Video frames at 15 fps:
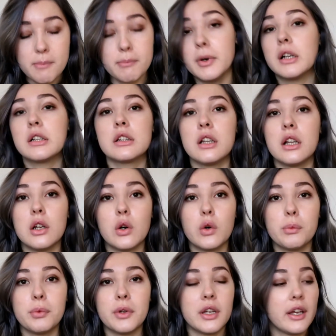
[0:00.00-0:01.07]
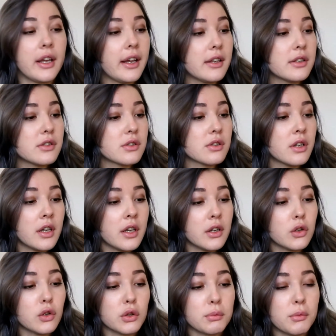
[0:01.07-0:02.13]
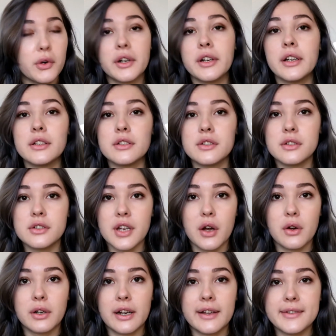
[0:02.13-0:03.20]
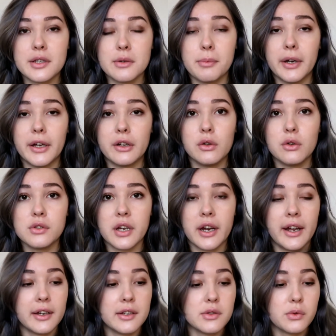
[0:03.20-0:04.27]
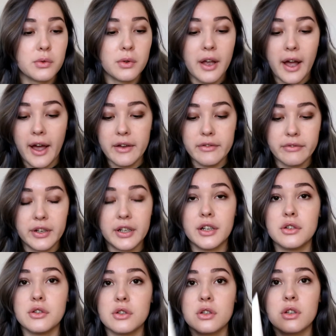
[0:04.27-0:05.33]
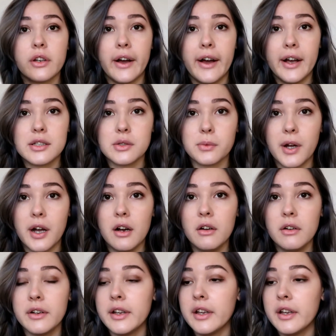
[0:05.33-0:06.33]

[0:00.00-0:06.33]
But the Low pH Good Morning Gel Cleanser by Cosrx I finished as well.